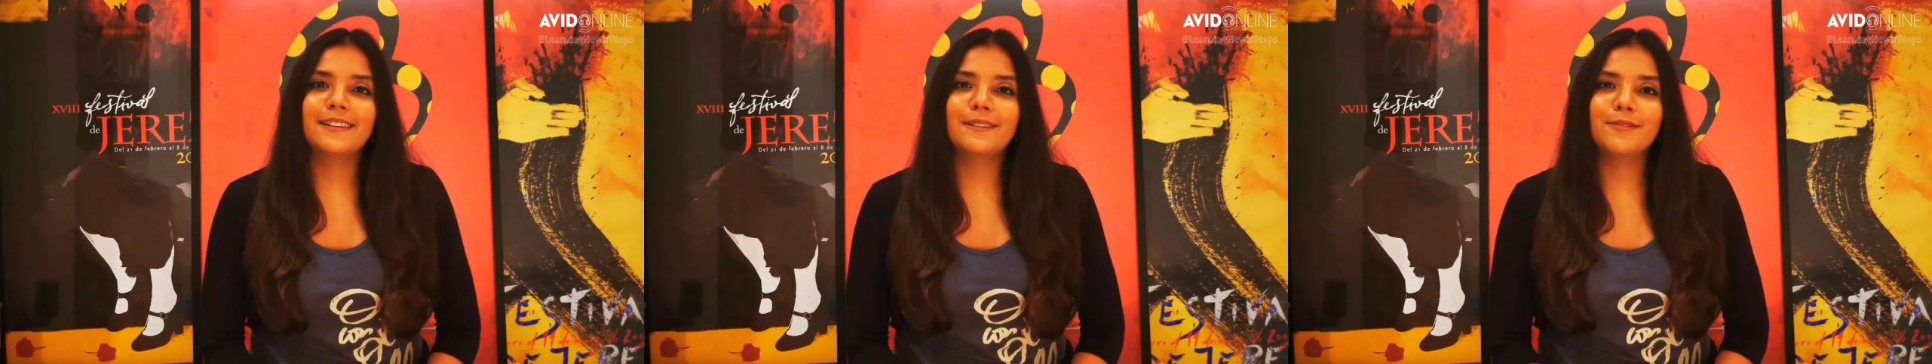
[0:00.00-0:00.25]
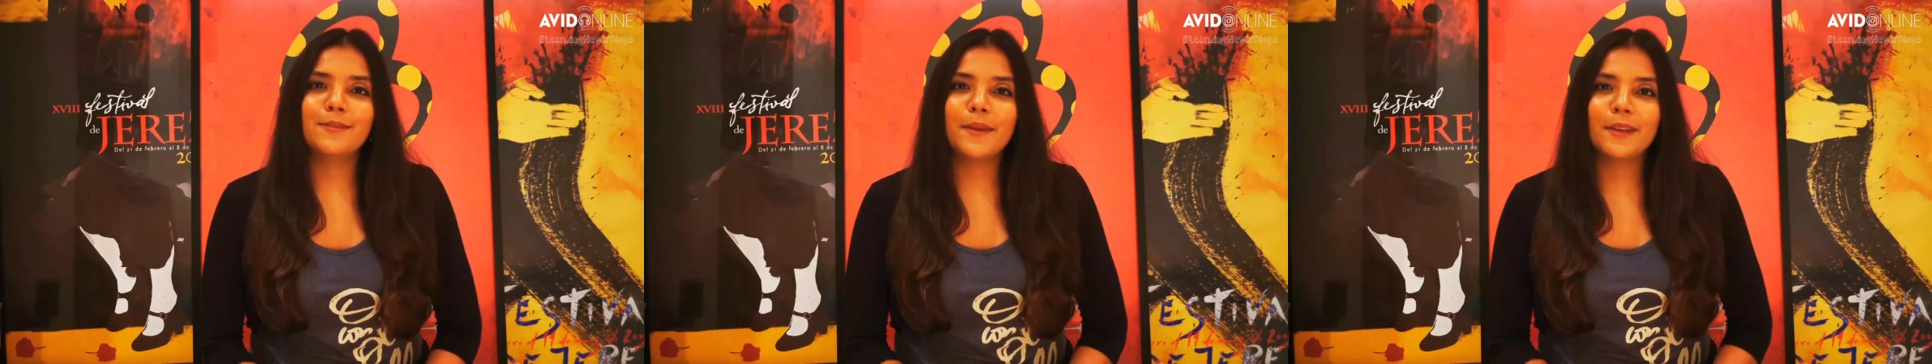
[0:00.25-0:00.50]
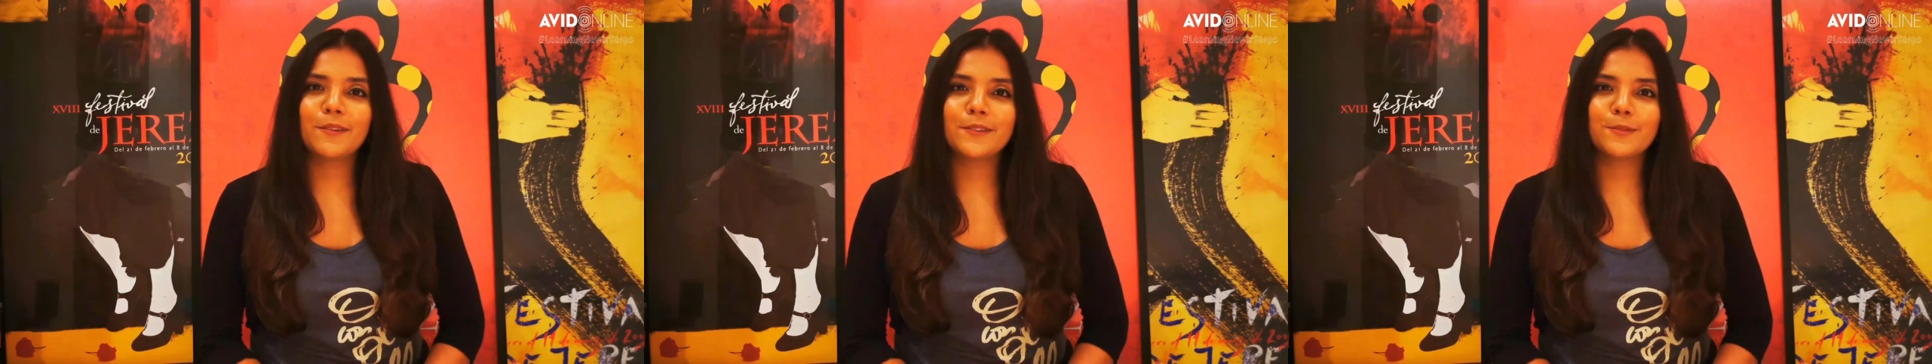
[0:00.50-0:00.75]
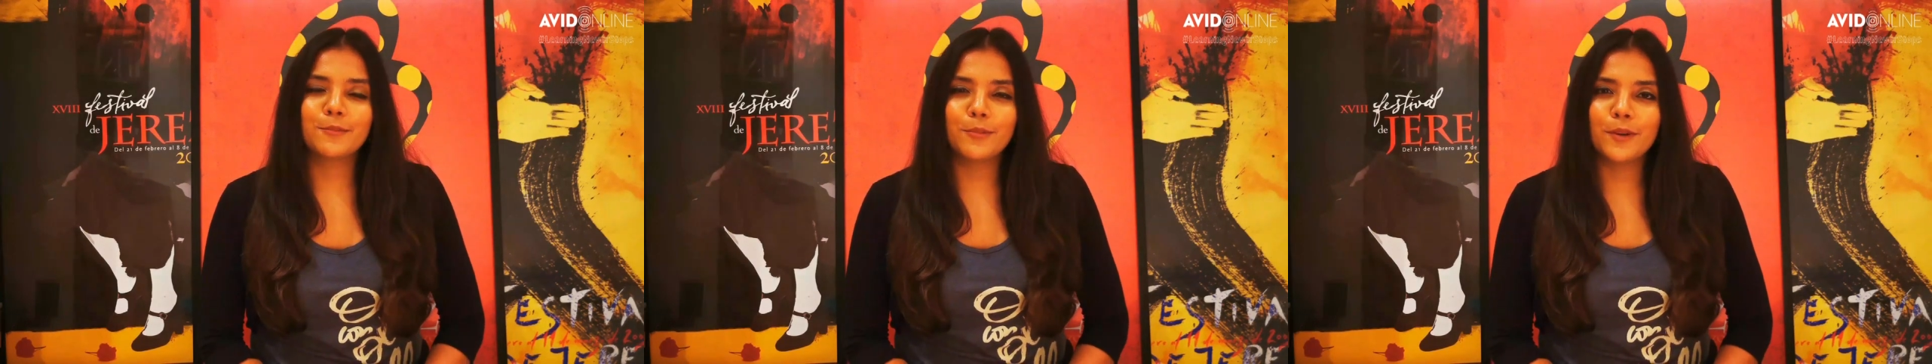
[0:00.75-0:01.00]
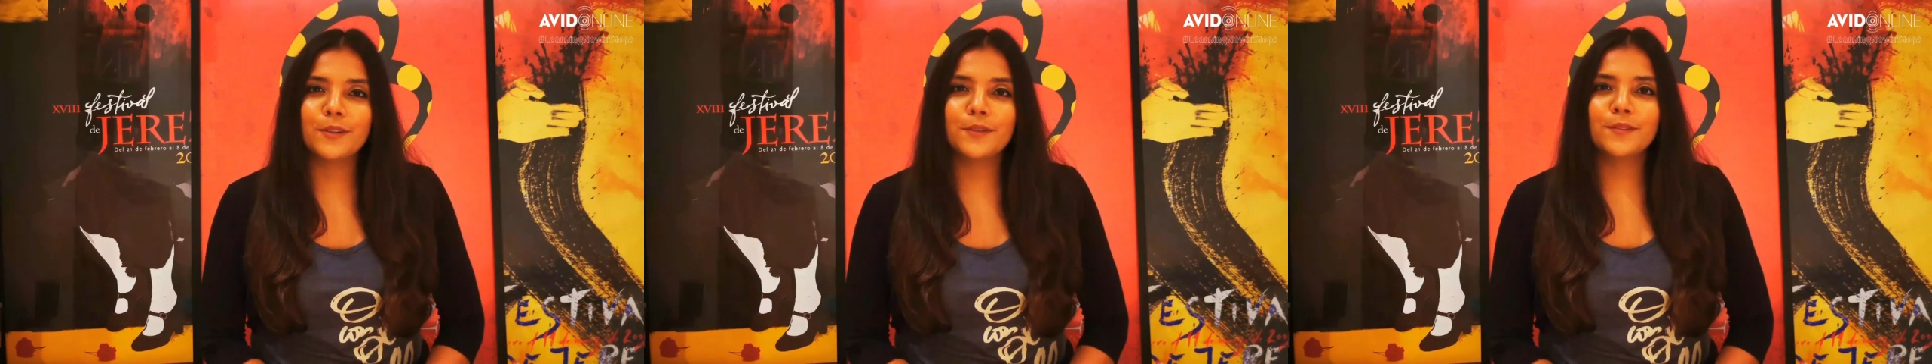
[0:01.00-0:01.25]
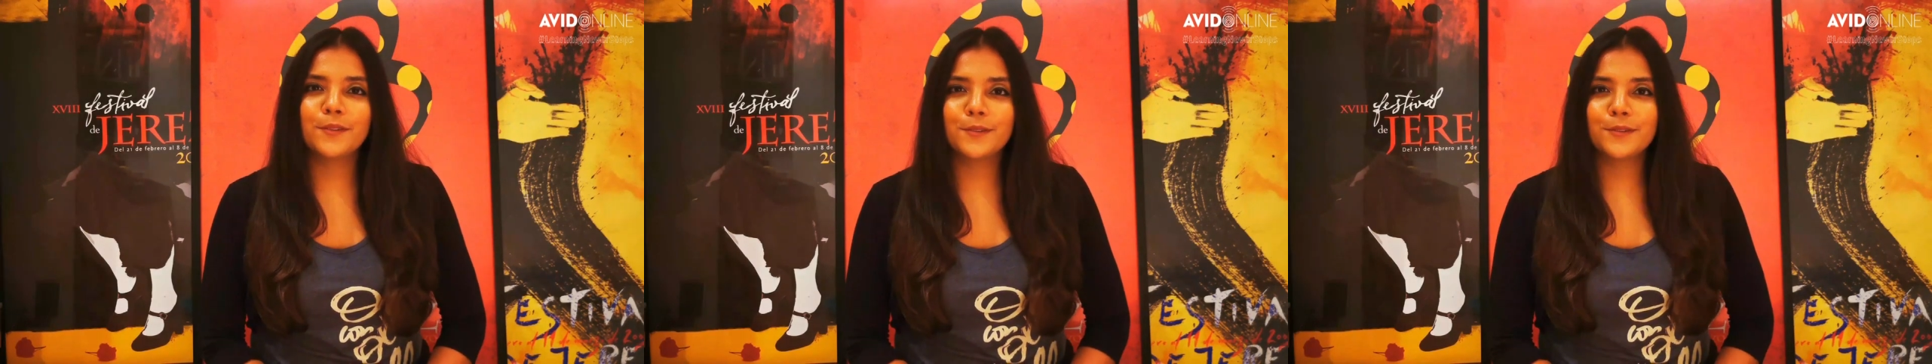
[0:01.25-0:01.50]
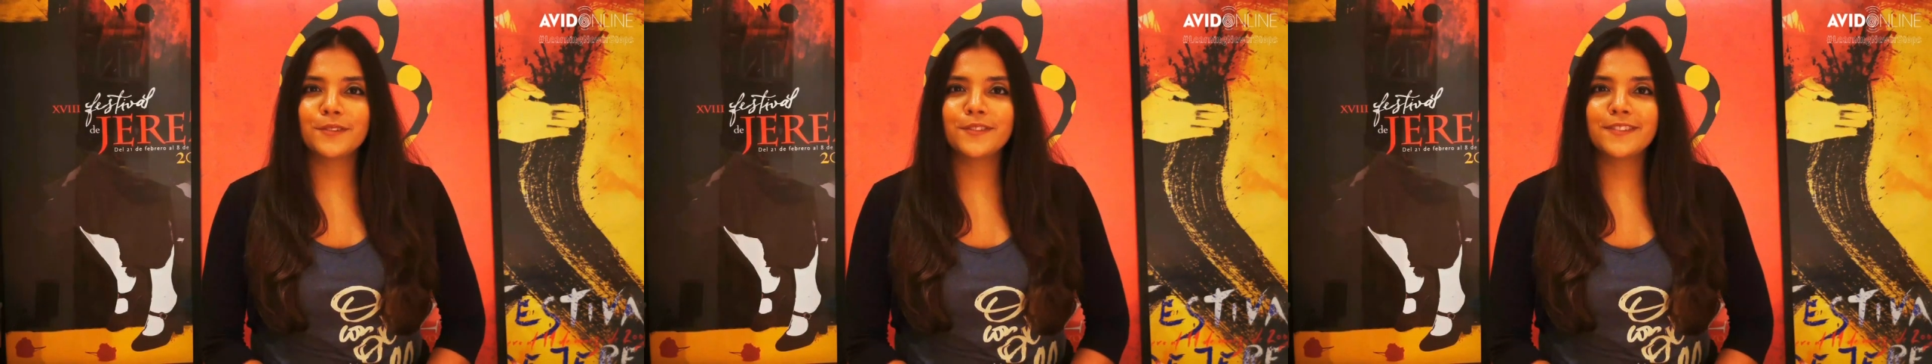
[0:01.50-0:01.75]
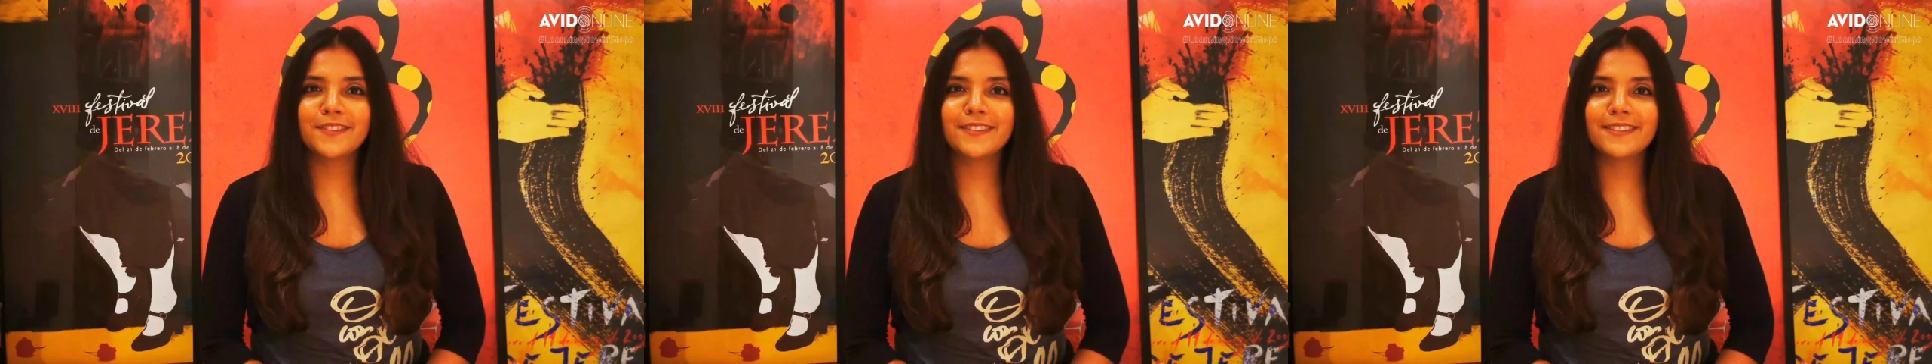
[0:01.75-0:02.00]
flamenco is one of
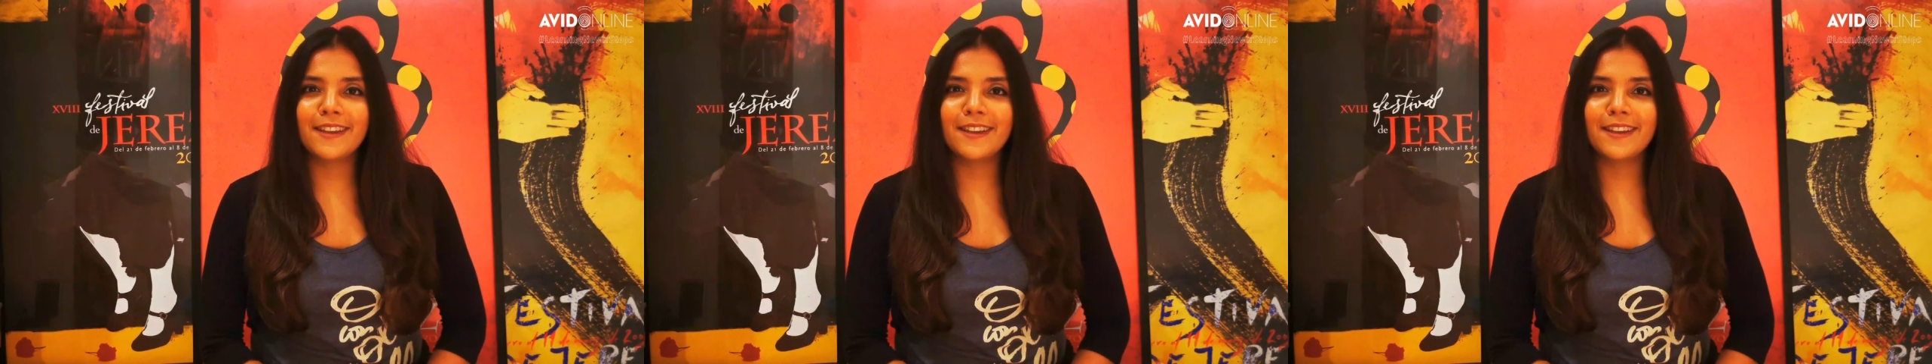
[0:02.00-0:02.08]
those